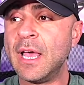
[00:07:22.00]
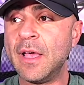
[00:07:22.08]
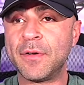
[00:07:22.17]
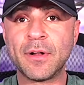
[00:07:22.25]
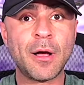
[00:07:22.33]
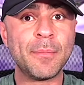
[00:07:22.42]

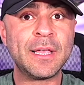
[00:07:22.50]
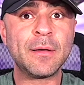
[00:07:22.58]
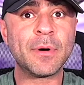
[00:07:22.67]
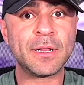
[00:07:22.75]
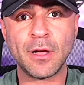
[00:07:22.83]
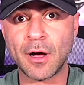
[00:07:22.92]
If you're not making
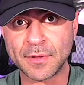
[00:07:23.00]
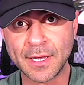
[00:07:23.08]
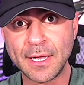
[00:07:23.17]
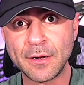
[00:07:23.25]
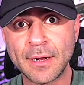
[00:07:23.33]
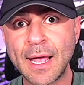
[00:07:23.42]
money off the
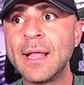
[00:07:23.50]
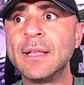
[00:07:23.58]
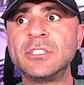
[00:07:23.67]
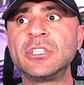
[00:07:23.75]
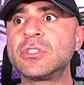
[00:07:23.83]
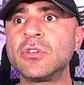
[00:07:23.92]
internet,
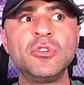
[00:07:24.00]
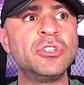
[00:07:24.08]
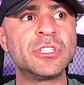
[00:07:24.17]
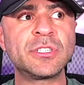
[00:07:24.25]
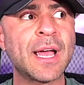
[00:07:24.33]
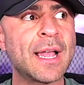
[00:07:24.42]
it's just you
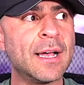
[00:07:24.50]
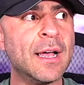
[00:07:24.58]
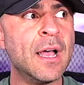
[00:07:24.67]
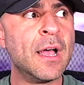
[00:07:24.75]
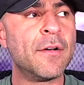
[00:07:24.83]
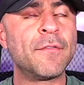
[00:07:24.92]
just gotta
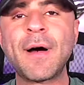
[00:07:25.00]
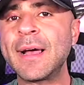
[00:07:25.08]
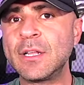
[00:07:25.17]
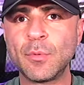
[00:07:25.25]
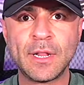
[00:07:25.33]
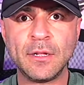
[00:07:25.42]

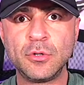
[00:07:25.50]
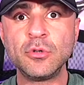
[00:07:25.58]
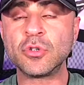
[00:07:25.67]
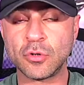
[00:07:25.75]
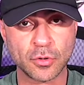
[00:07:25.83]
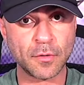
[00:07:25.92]
find a way to do
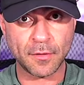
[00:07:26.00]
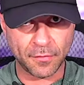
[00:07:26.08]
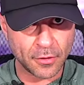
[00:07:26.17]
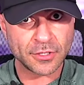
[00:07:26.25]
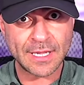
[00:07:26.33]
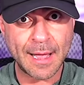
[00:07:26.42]
so. So the
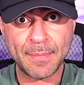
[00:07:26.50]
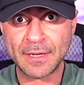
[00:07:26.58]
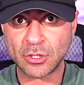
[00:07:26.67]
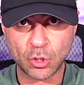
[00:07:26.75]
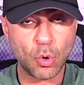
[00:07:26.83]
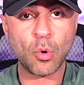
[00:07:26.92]
first step
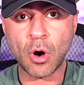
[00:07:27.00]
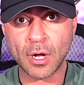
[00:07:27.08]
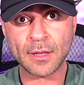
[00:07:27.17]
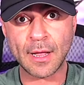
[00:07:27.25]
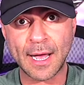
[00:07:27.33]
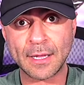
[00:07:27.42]
is go
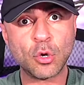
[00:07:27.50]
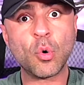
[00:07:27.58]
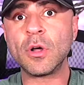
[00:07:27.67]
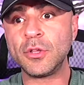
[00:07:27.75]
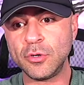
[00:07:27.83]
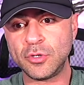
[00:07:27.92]
online, go
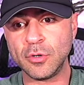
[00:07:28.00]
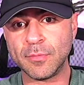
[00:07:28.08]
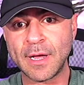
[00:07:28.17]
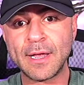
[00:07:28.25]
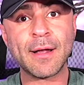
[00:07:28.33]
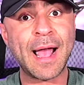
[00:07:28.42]
on YouTube
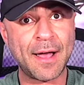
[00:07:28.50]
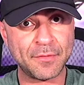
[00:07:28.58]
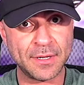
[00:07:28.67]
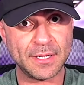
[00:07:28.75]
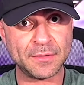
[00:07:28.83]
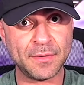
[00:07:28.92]
right here
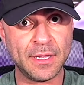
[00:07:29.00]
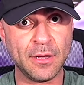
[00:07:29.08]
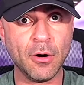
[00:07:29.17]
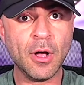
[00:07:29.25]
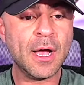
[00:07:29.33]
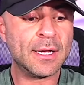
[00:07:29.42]
after this
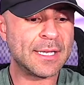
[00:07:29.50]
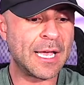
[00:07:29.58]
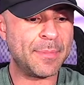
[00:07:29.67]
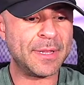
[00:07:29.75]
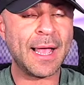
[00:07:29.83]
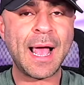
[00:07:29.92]
video,
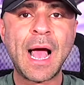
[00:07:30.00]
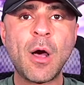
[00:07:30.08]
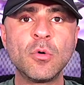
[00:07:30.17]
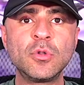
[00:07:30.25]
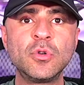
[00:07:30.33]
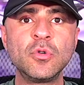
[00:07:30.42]
type in
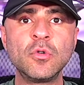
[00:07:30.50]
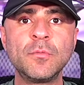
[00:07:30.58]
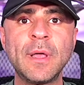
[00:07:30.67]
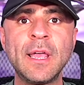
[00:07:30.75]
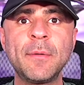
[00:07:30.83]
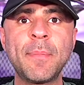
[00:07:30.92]
how to
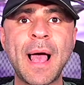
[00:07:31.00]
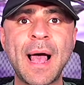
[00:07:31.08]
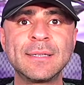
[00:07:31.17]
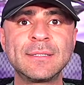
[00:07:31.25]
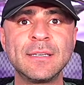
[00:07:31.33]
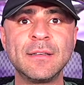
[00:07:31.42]
make
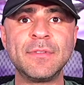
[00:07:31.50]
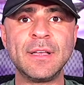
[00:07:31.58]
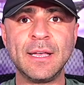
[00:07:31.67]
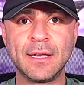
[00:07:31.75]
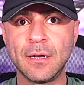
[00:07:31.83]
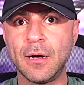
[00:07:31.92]
passive
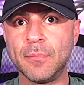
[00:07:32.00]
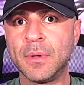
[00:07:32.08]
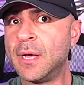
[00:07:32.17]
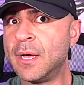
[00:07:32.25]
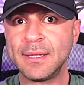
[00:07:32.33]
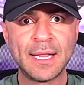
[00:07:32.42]
income.
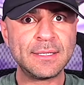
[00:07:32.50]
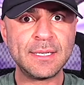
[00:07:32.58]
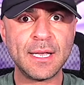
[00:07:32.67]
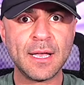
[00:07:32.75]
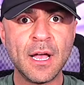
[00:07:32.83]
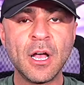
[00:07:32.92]
That's
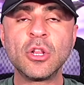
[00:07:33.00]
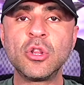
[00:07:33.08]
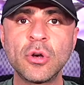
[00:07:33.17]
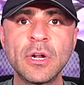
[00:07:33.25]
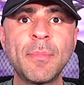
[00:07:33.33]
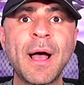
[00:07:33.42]
it.
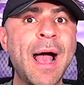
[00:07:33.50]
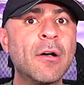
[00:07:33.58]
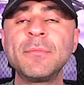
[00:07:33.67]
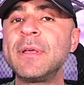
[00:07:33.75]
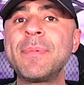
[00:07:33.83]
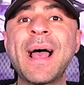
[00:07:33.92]
Learn about how
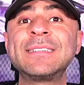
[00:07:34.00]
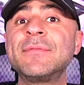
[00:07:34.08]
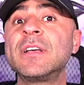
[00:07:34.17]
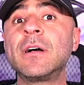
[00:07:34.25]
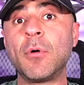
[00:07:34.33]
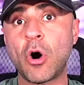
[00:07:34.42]
to make passive
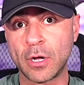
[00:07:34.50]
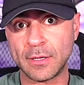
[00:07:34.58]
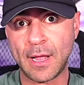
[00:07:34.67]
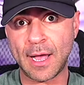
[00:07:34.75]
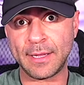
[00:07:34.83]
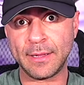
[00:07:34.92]
income
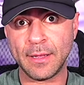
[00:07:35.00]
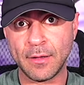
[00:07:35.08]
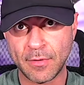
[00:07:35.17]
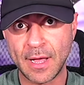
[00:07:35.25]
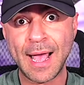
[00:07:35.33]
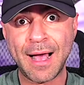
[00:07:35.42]
online,
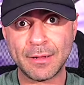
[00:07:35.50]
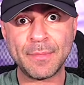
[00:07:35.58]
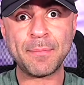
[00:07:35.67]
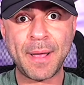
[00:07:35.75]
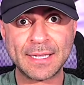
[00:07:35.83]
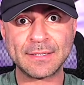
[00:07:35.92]
right? How to
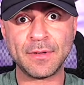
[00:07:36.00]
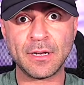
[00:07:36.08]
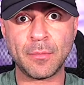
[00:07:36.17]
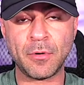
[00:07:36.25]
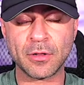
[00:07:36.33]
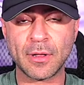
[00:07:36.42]
make passive
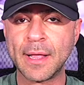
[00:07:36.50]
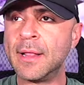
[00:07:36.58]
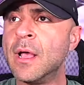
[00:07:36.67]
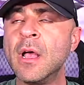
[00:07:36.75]
income online.